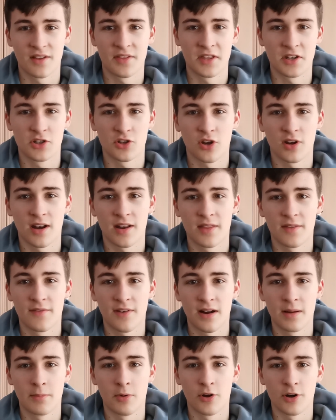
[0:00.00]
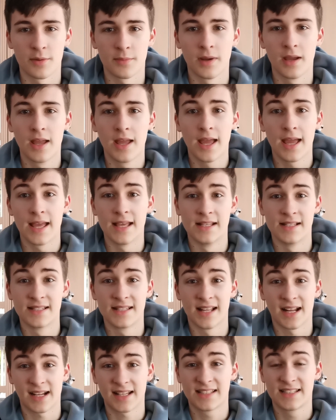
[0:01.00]
And then down at the very bottom
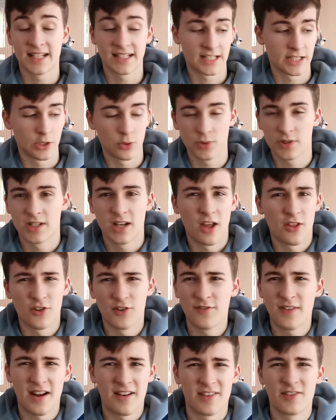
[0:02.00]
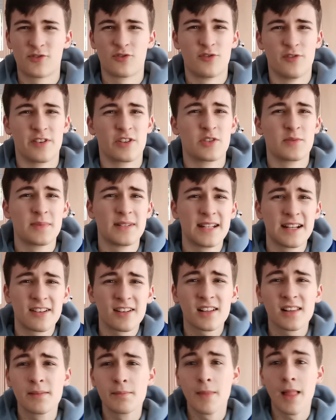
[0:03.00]
is like sticky notes and other various revision
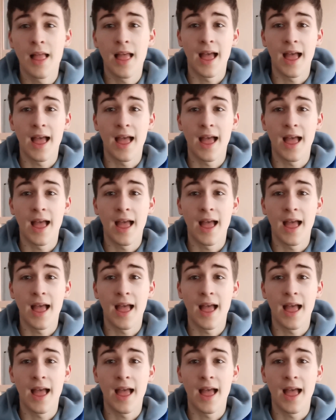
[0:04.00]
material.